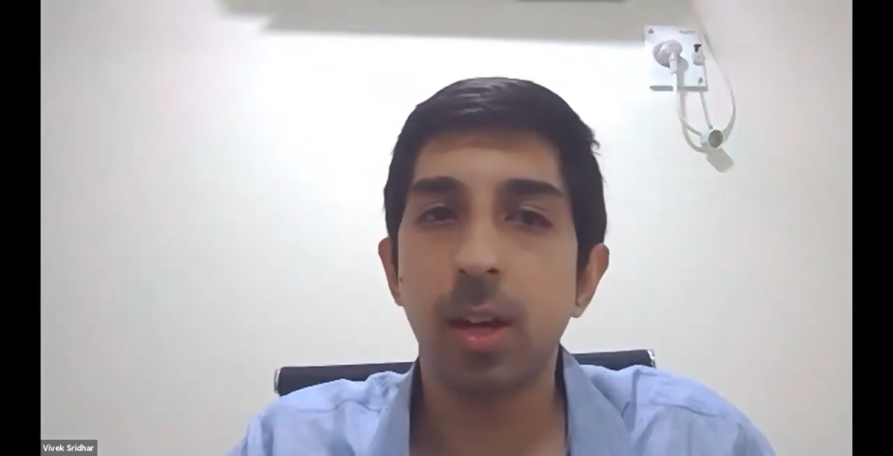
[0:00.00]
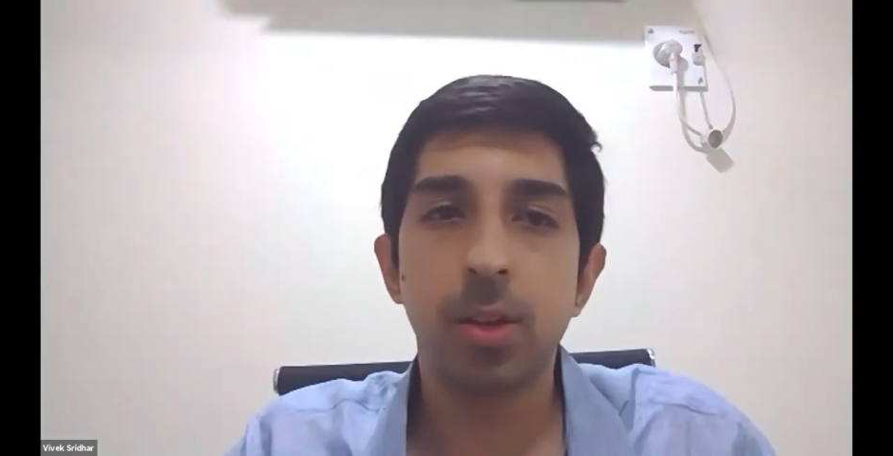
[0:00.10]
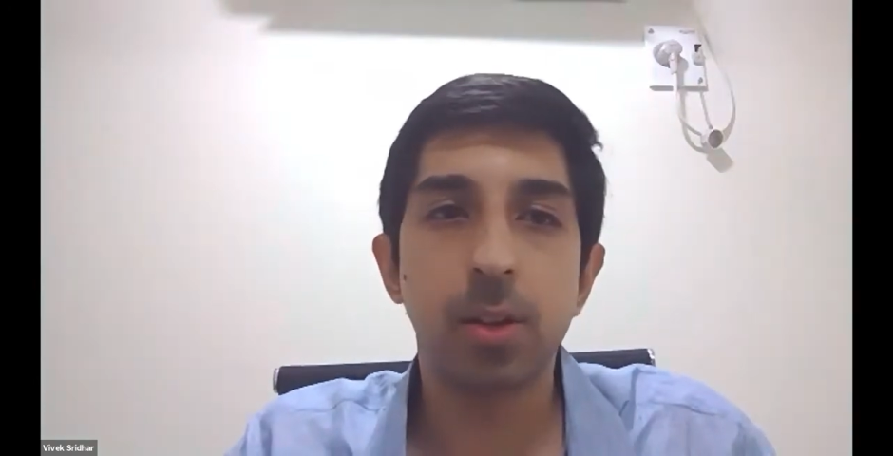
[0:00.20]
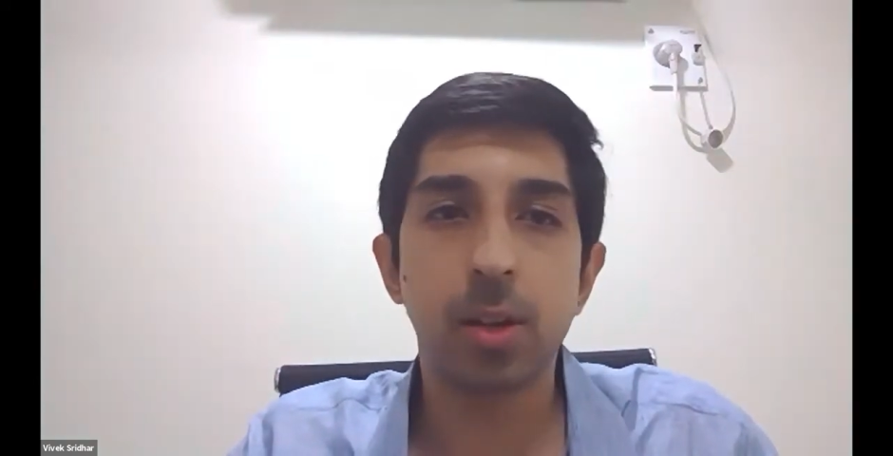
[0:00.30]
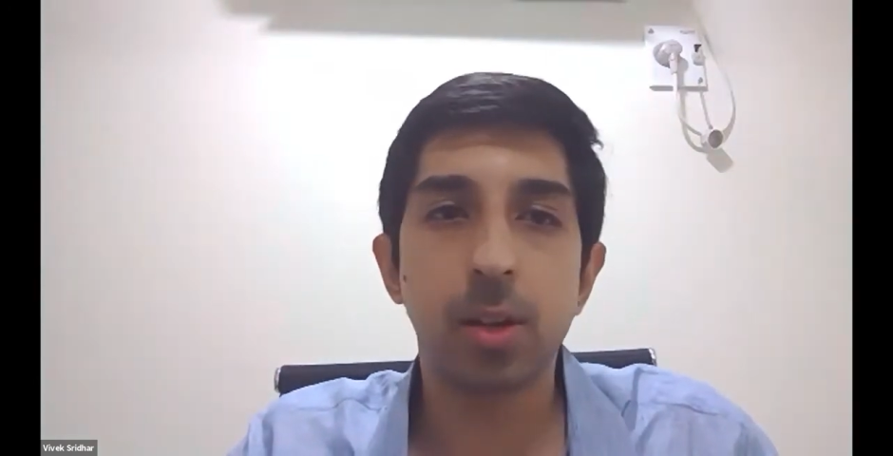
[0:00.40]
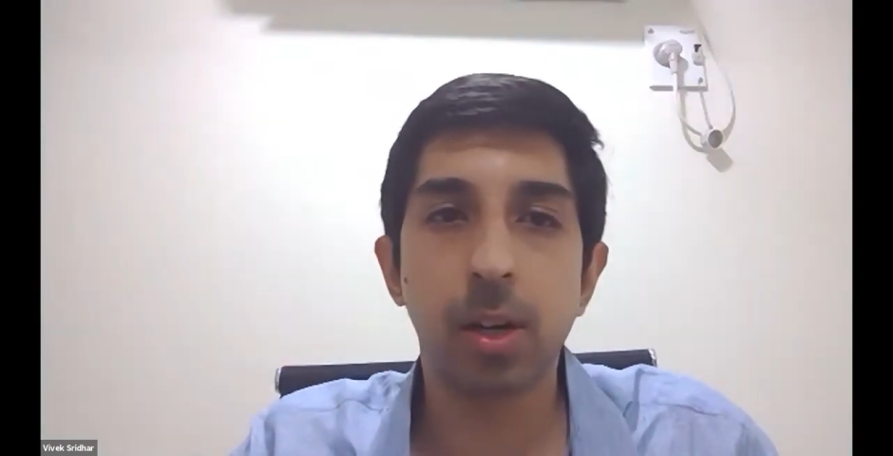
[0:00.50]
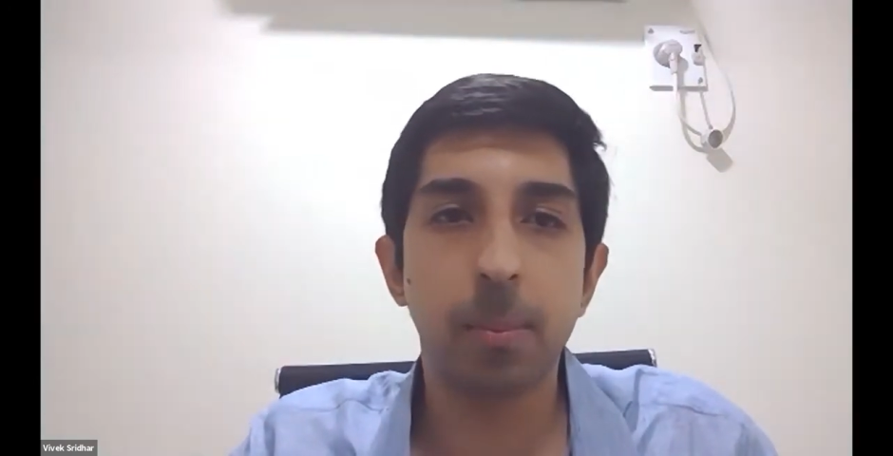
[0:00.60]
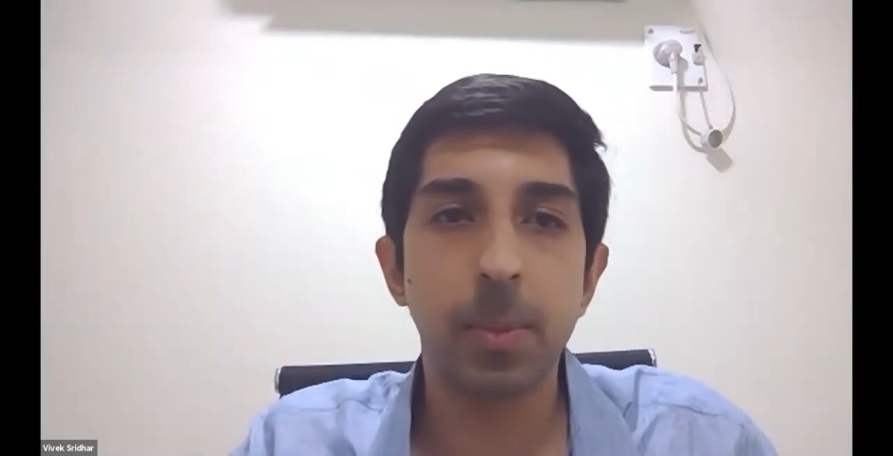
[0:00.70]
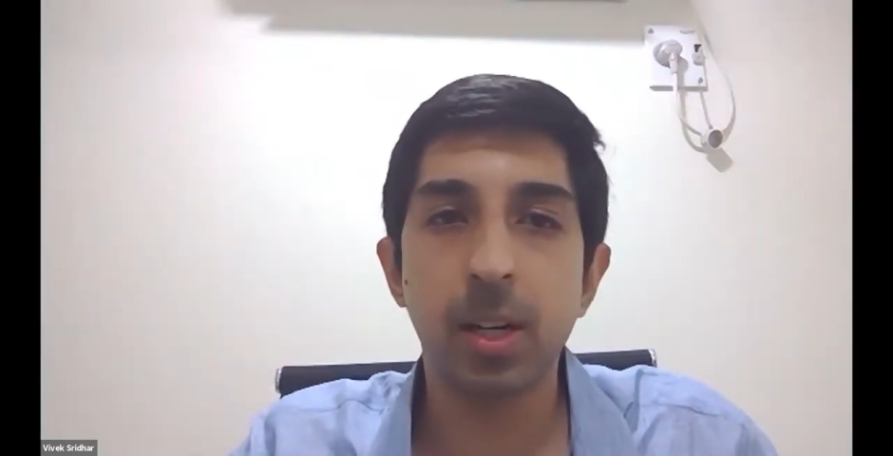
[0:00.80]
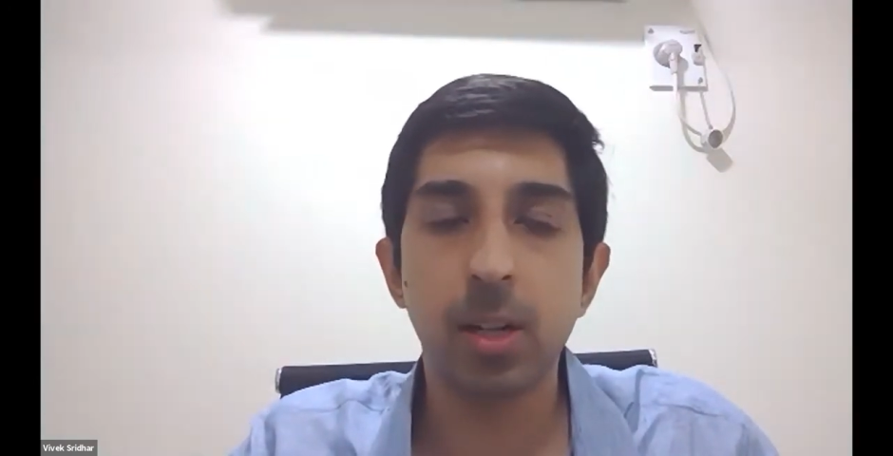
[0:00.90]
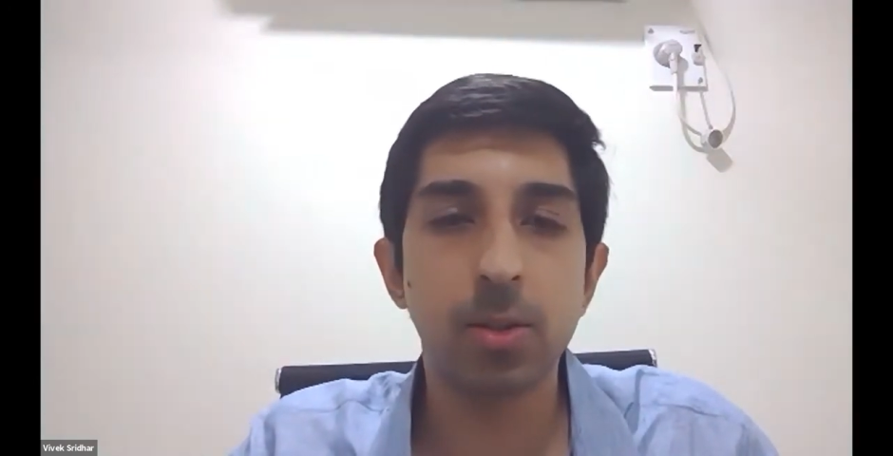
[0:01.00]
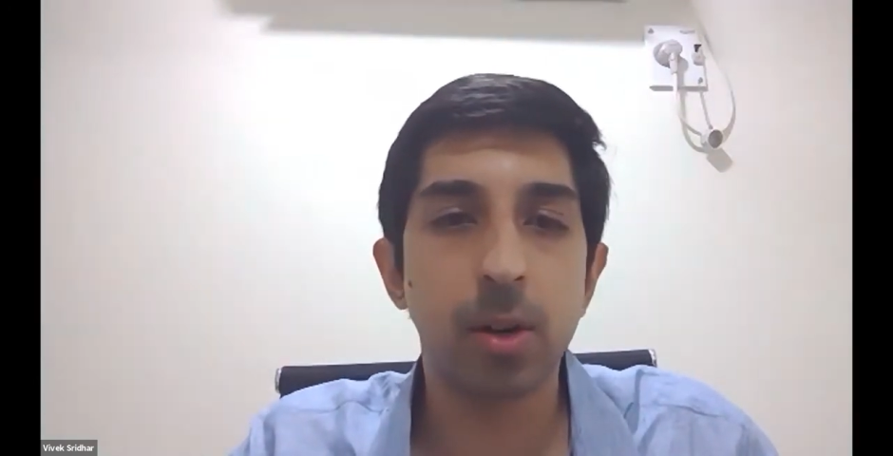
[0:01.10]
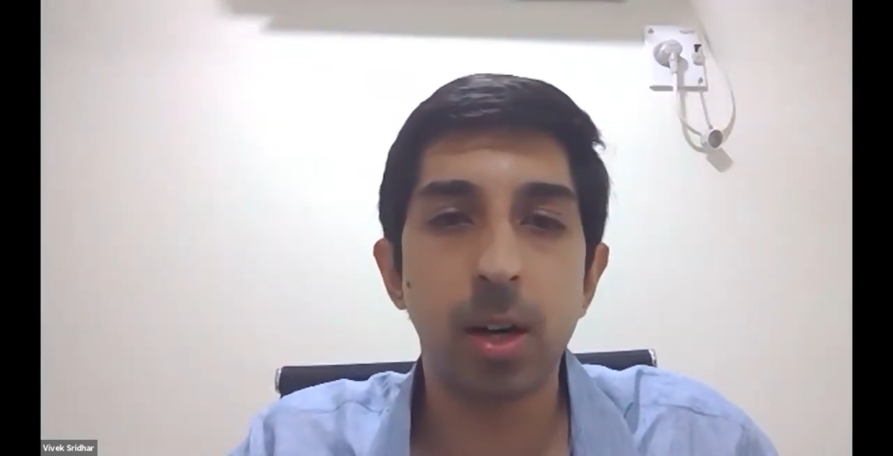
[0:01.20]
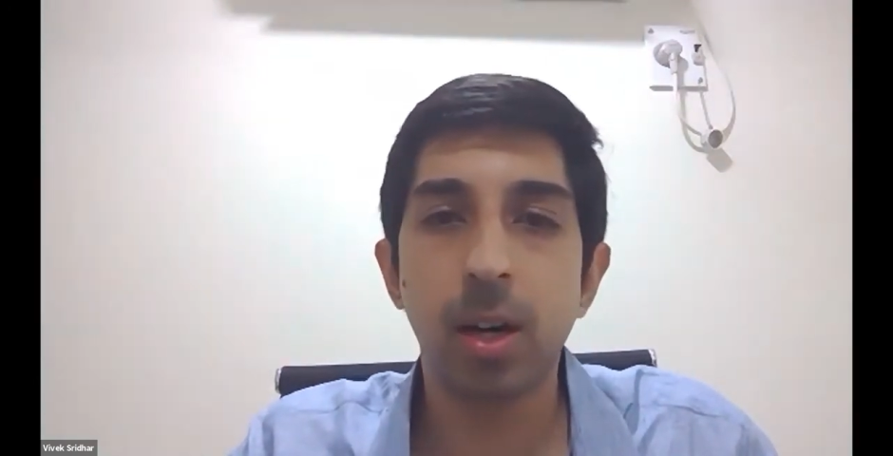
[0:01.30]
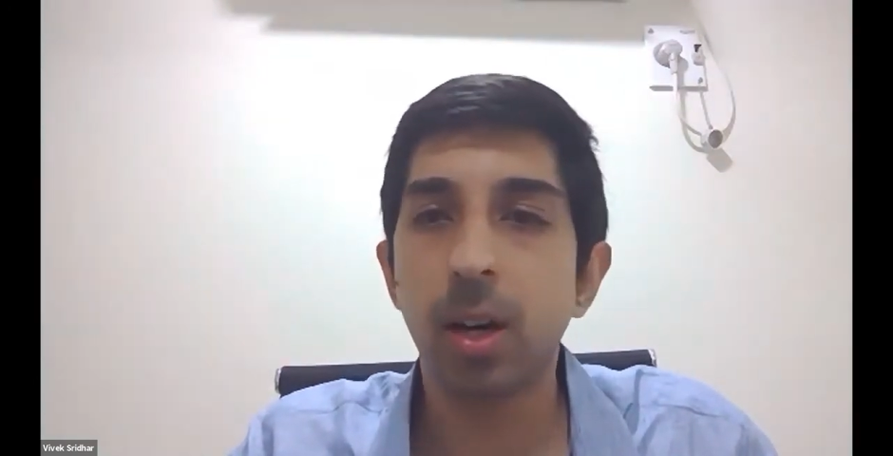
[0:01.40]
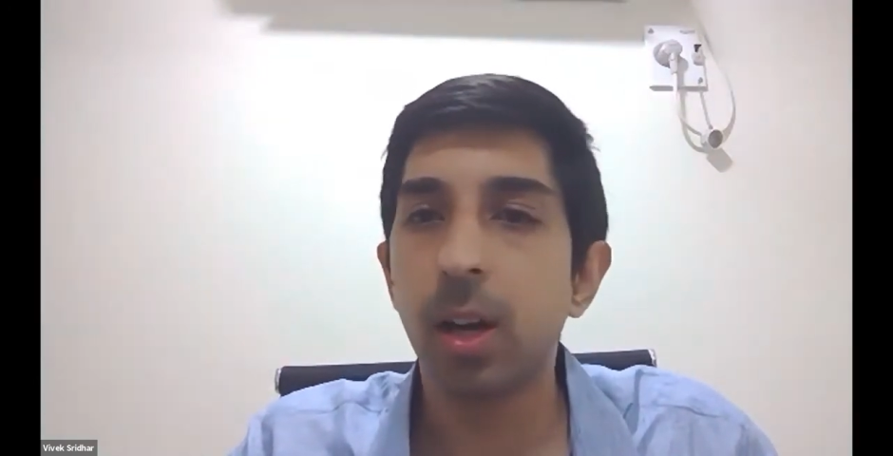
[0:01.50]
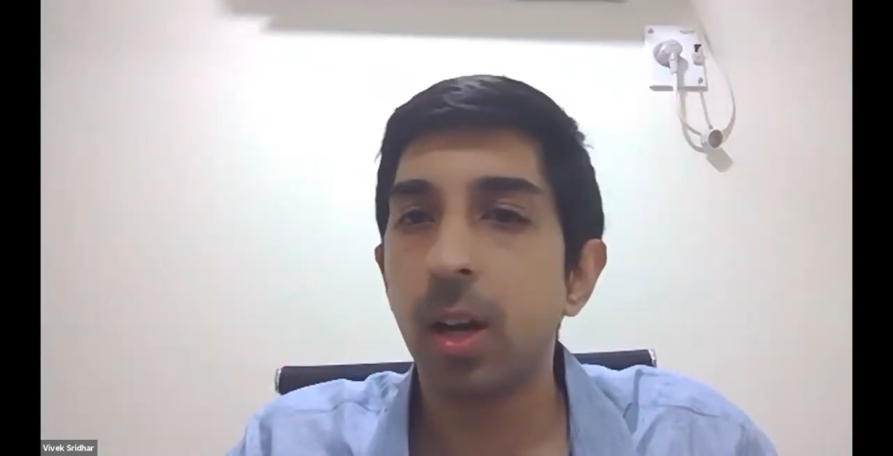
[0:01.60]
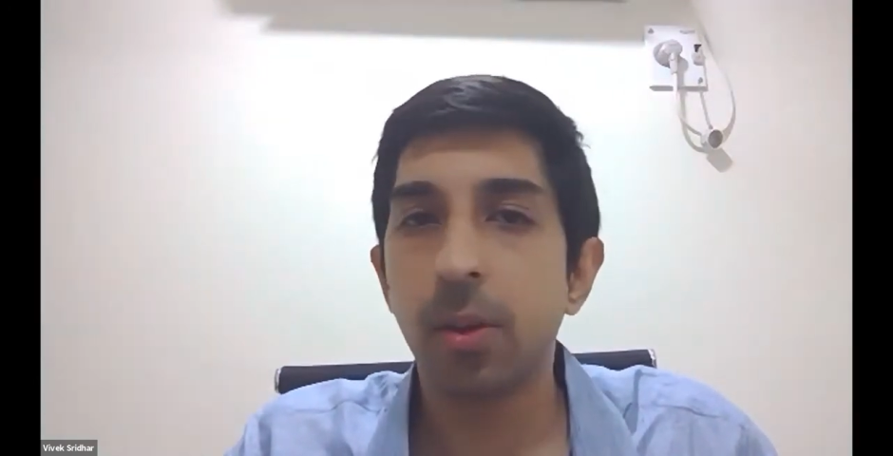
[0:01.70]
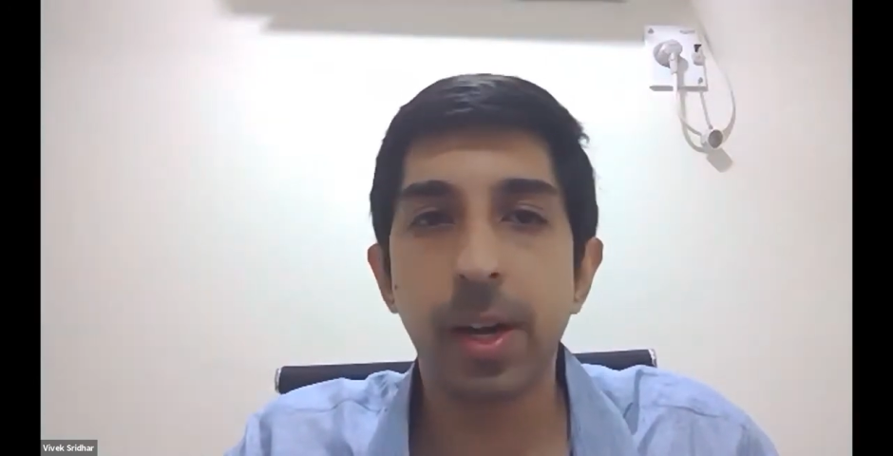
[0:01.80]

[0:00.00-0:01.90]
you could go completely solar,